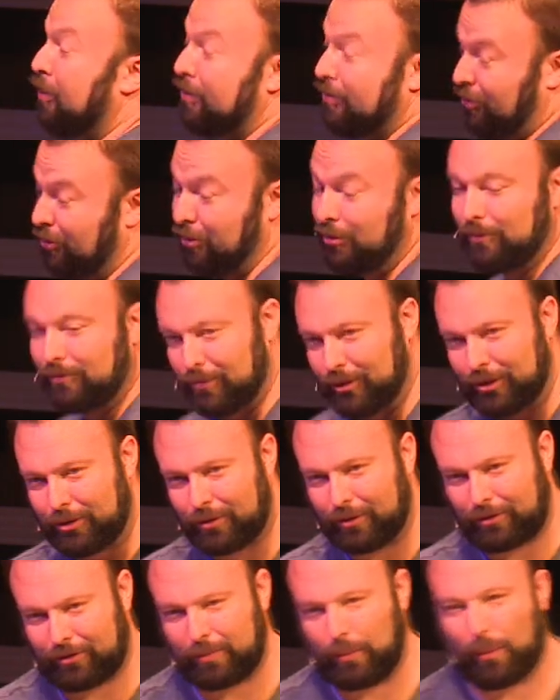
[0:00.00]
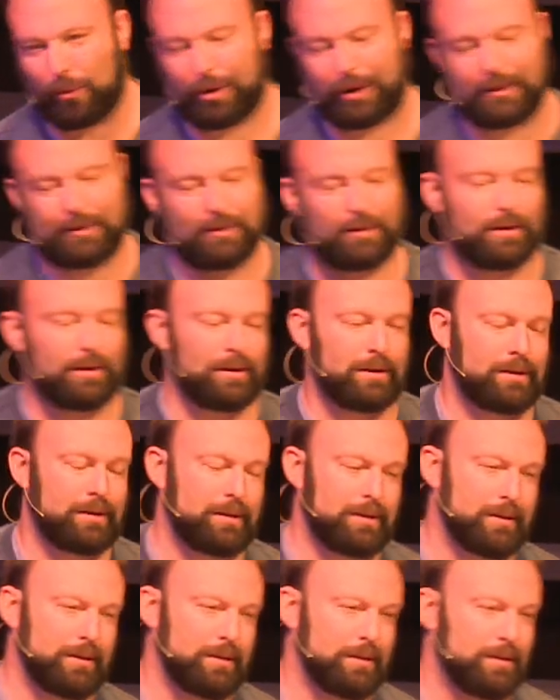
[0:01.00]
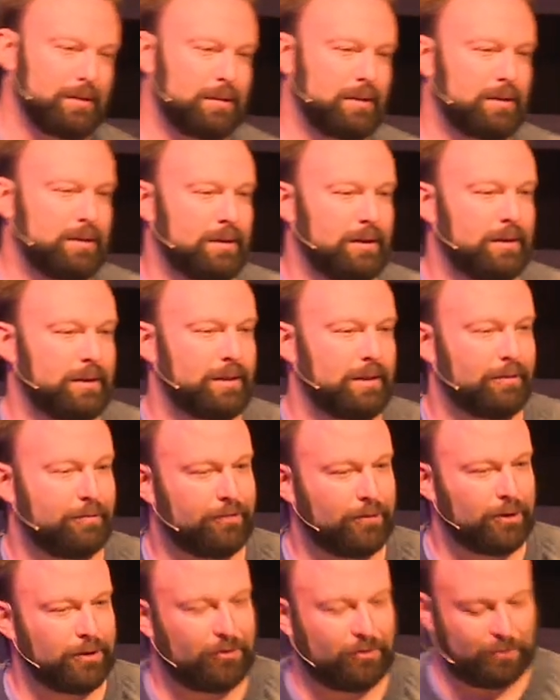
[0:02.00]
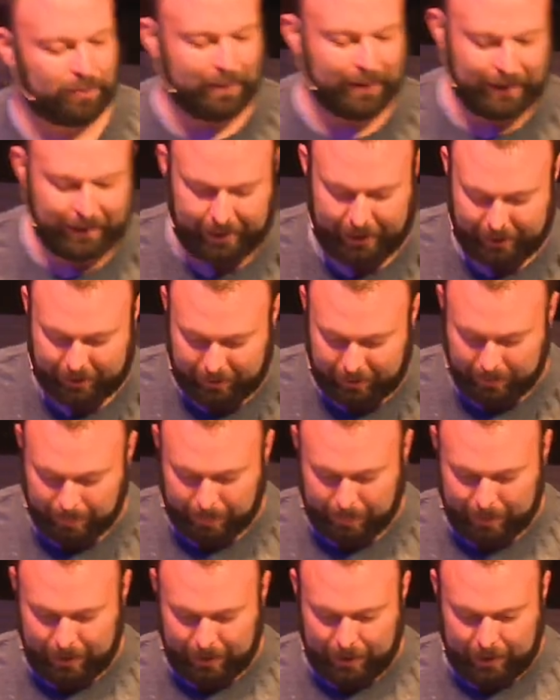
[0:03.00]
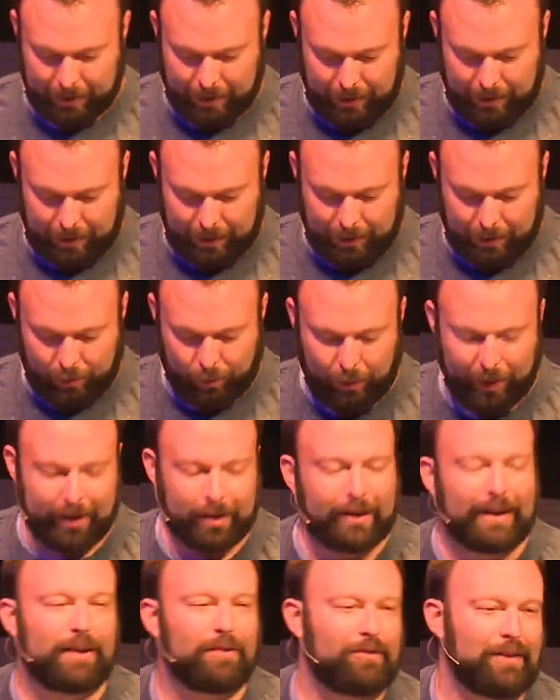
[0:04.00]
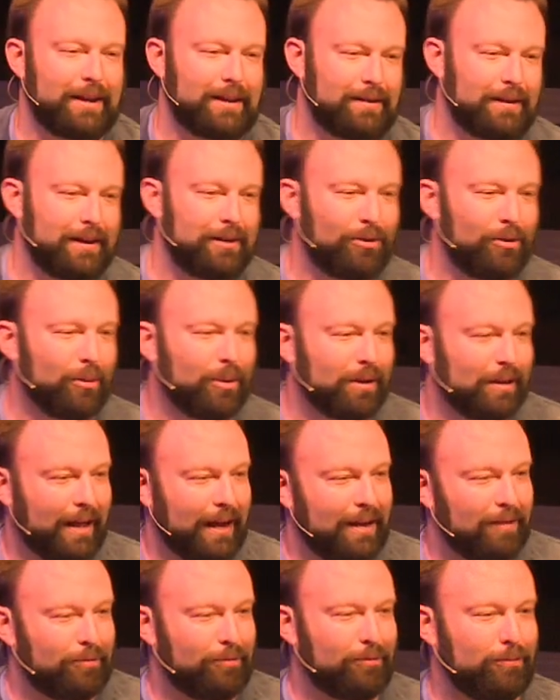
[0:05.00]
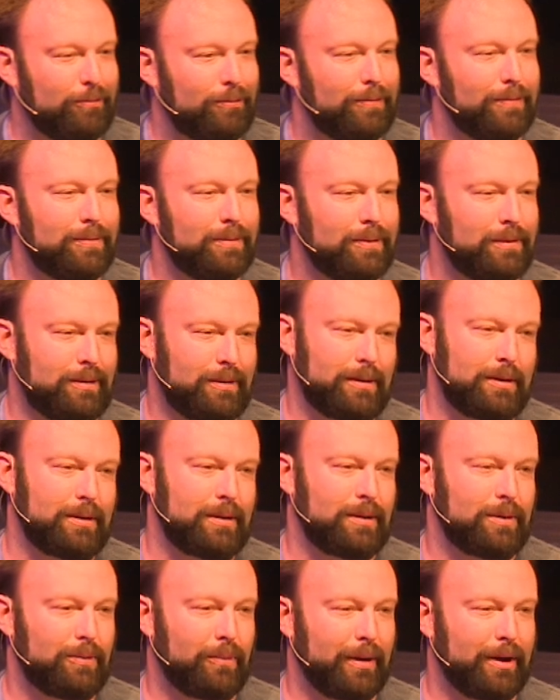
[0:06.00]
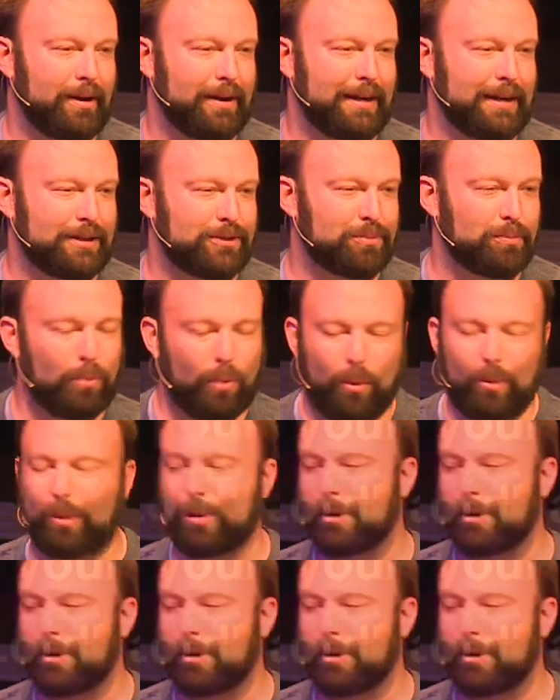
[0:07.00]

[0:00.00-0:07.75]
true for you this morning. The first being, where is it in your life where it is more